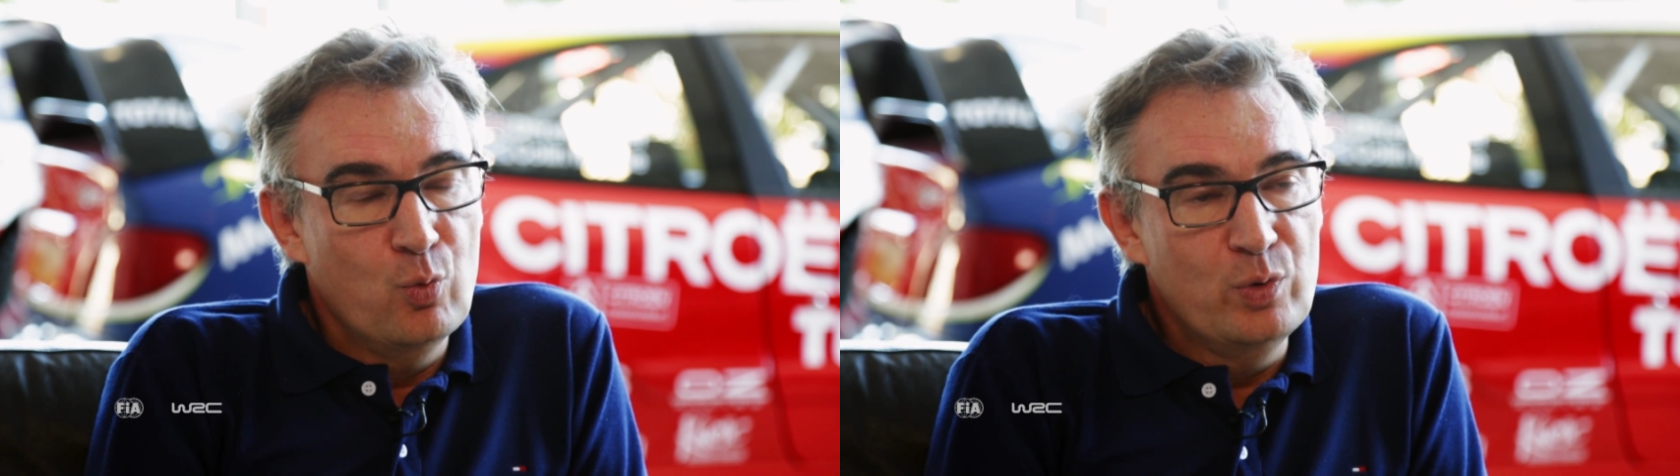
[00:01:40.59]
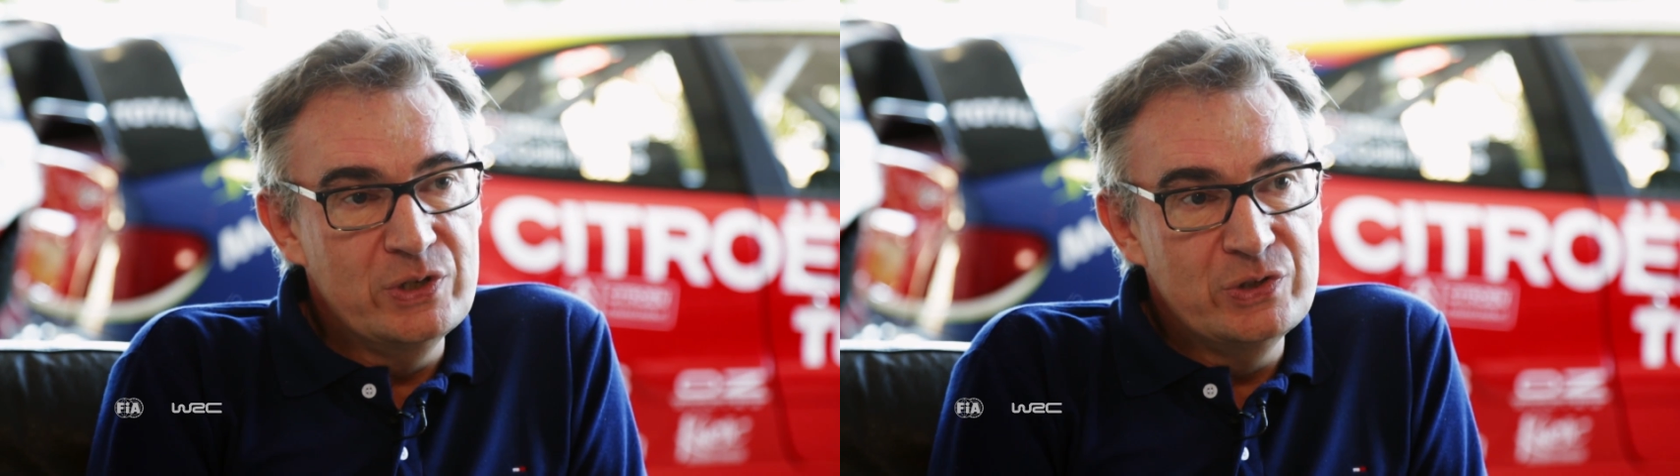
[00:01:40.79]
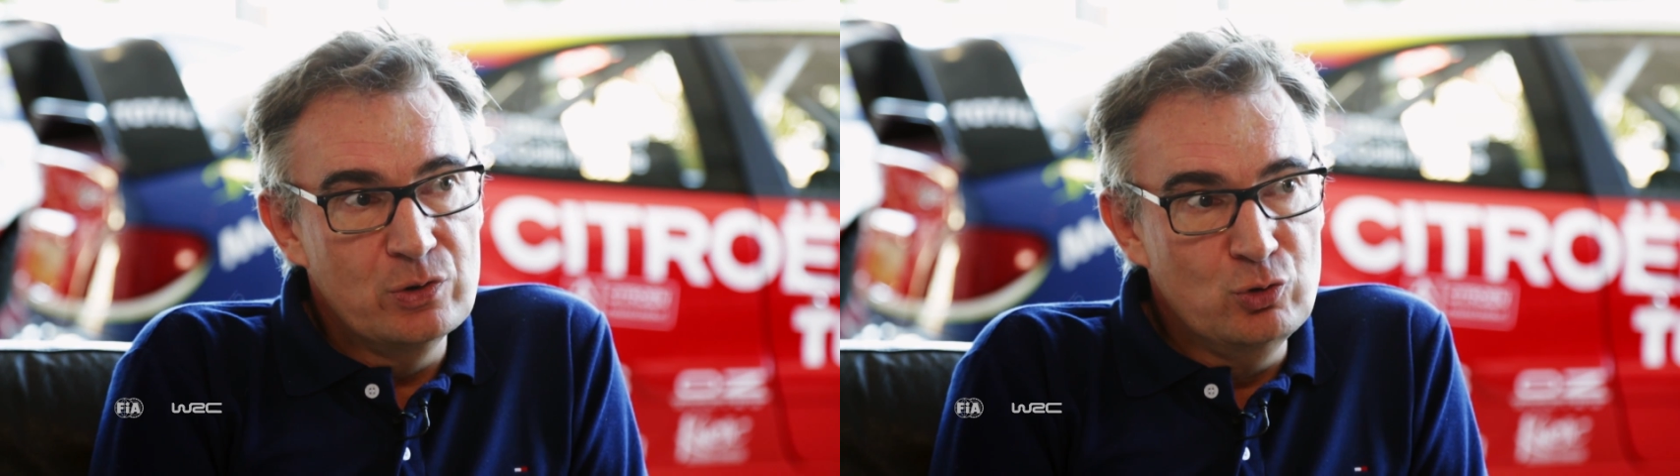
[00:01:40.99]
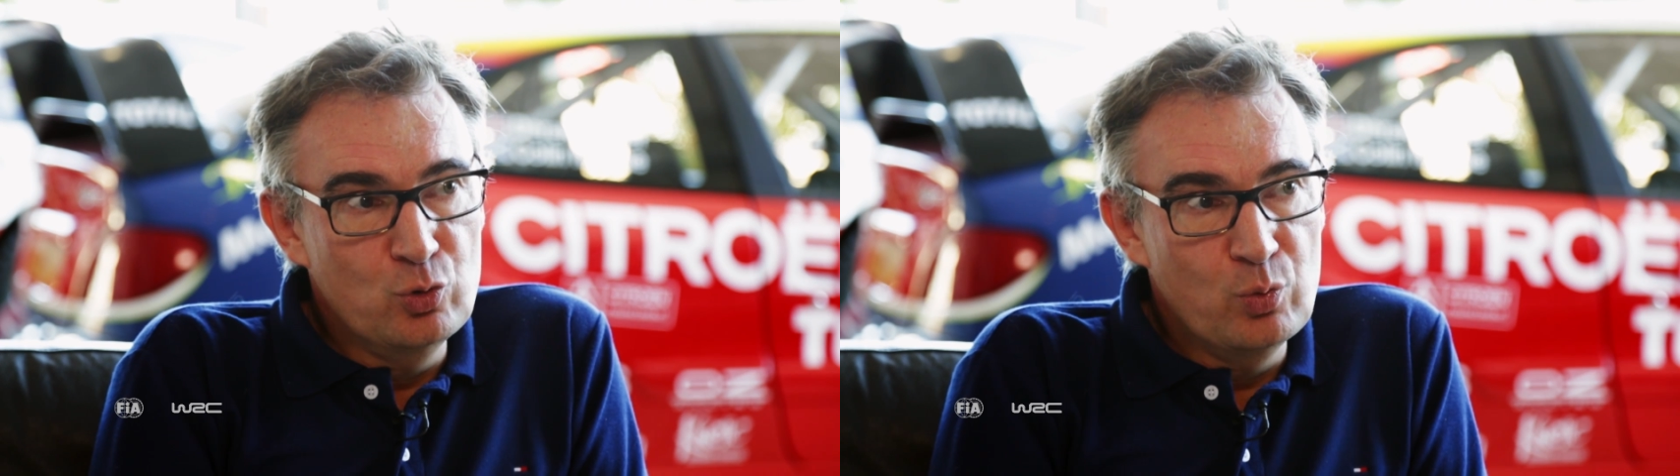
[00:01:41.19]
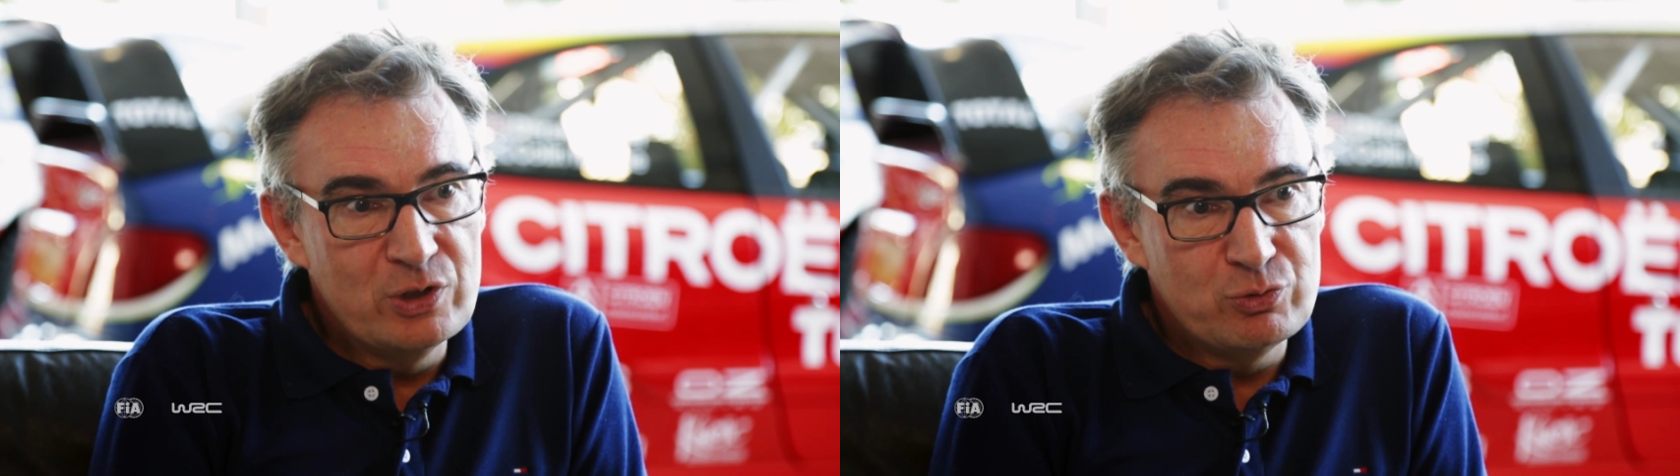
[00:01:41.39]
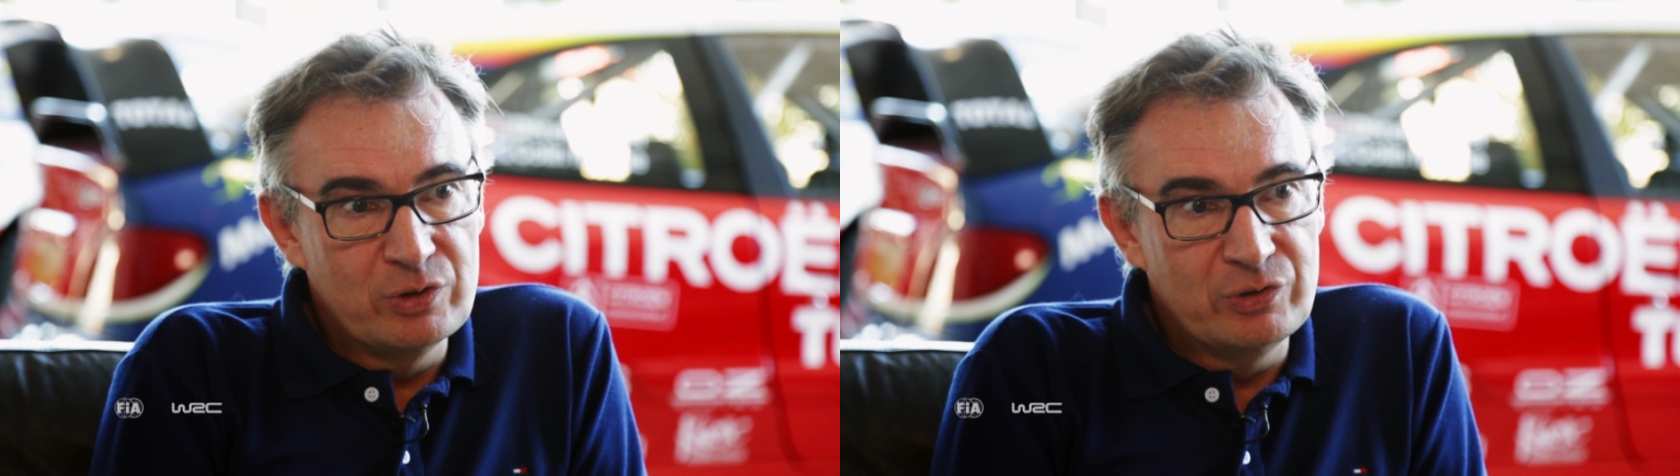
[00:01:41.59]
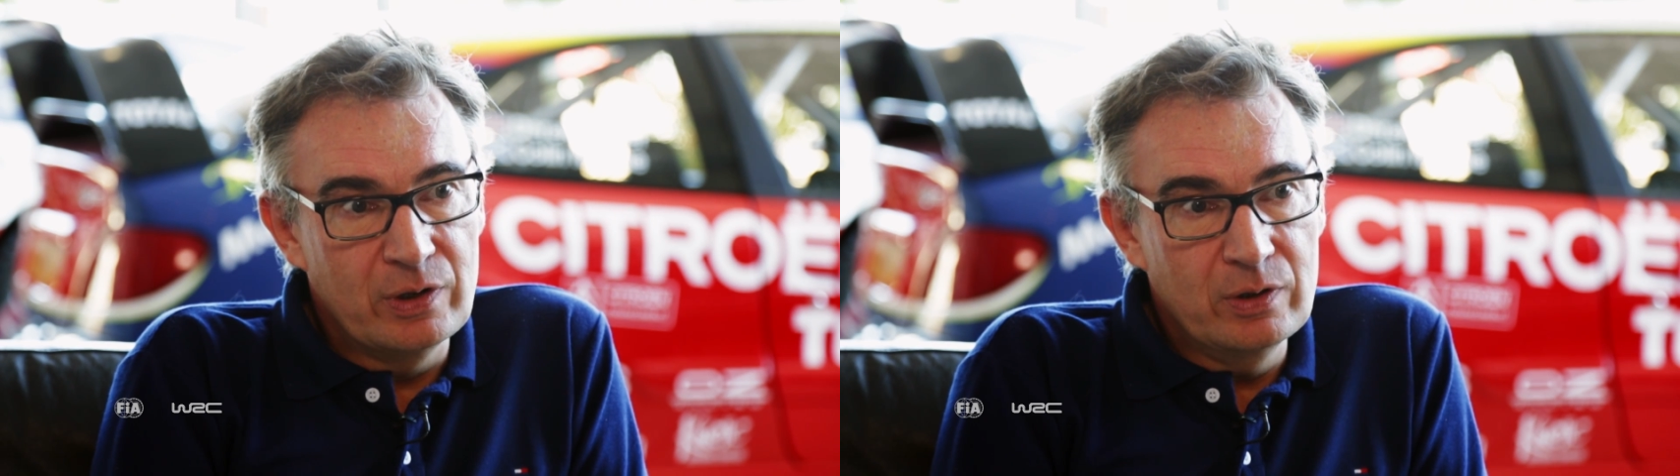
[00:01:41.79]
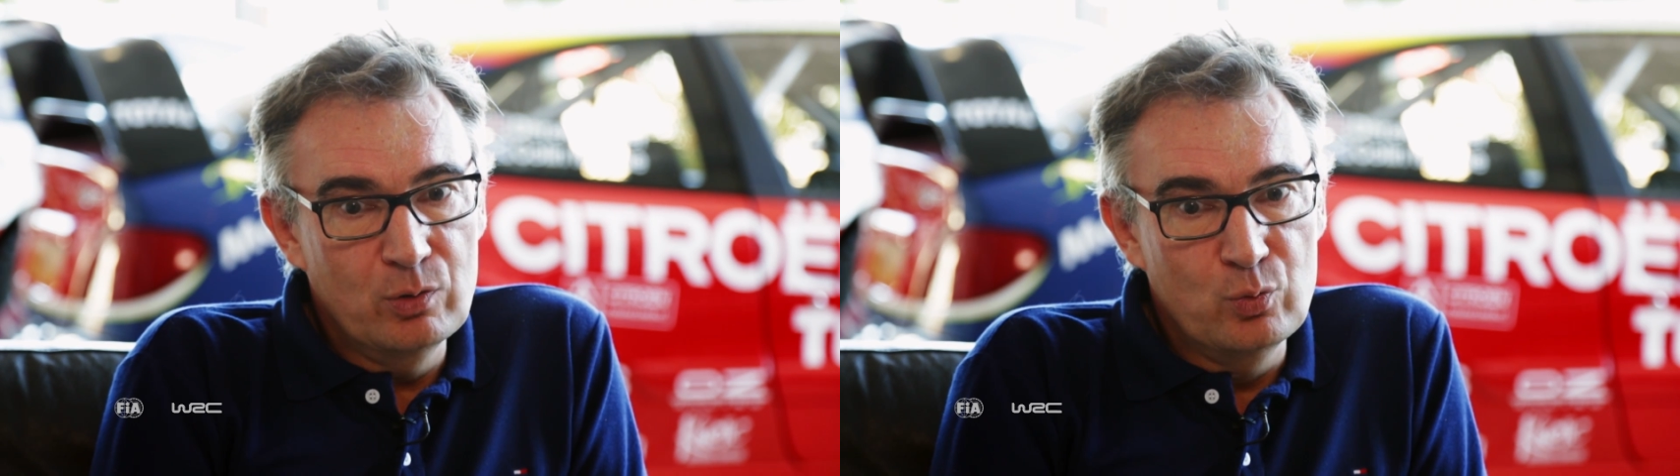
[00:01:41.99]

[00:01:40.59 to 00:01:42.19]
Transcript: With the new restrictor,